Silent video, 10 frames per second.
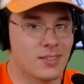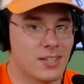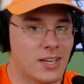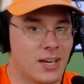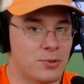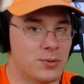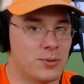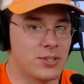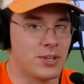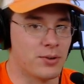I'm Drew
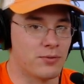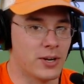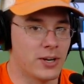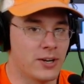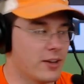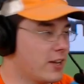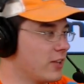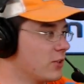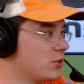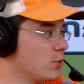D3 Frere,
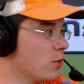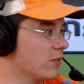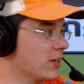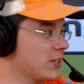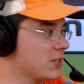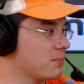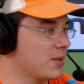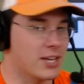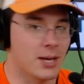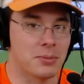and the two of us
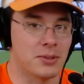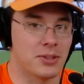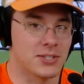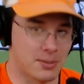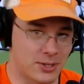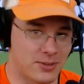make up the summit.